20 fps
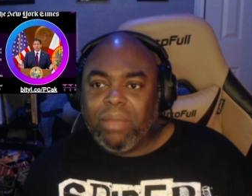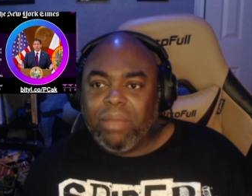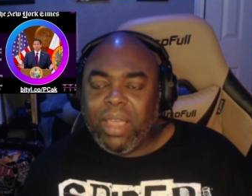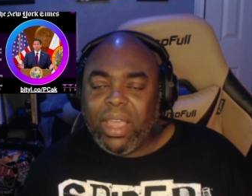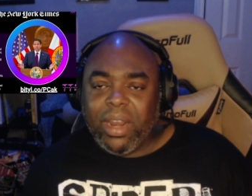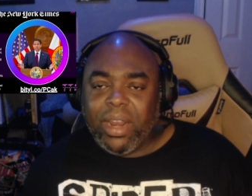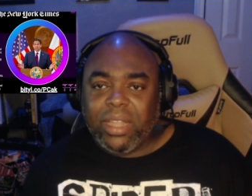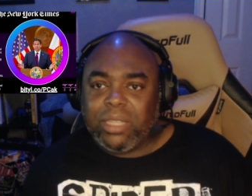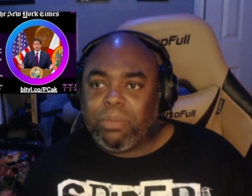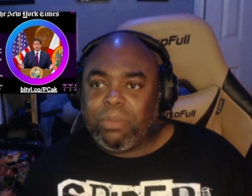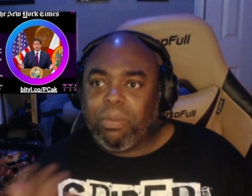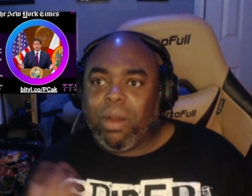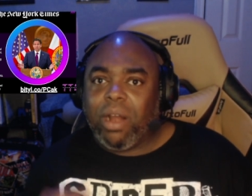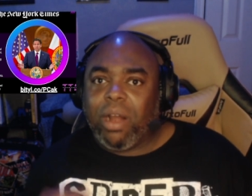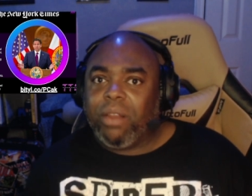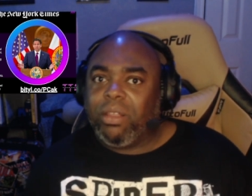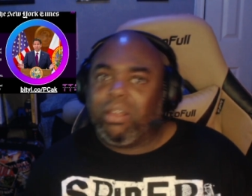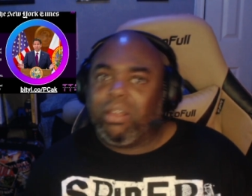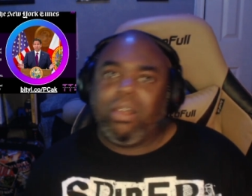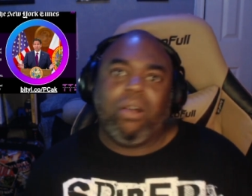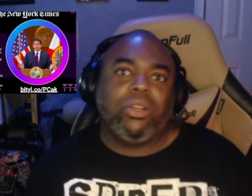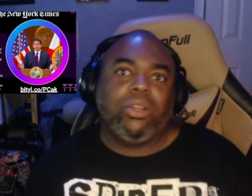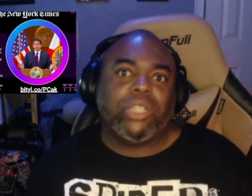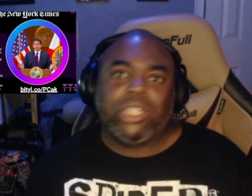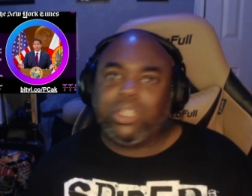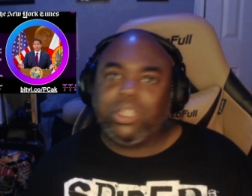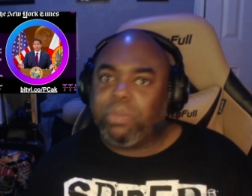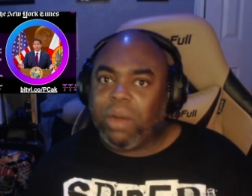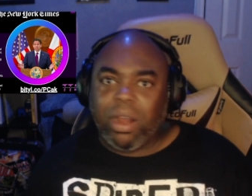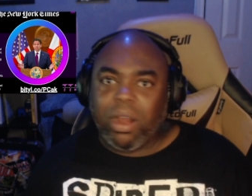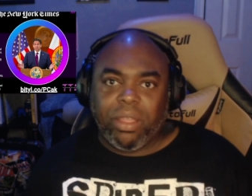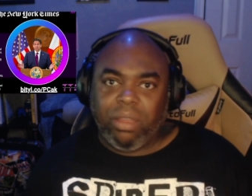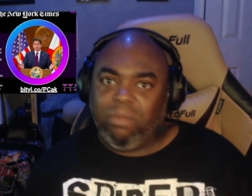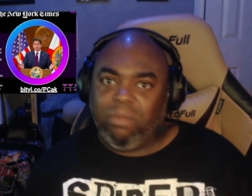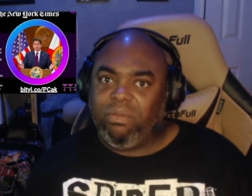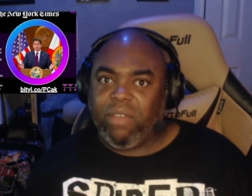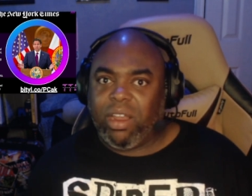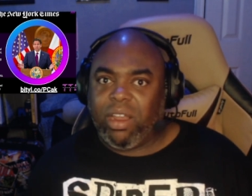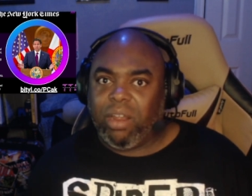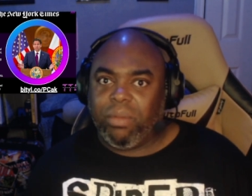and it's part of their culture, it's part of their
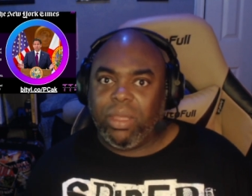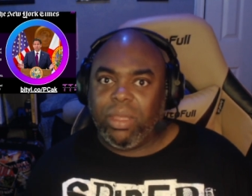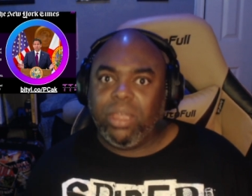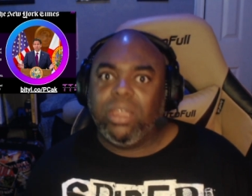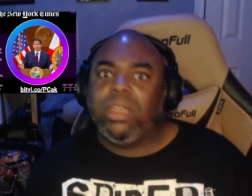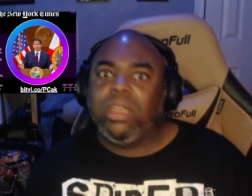environment.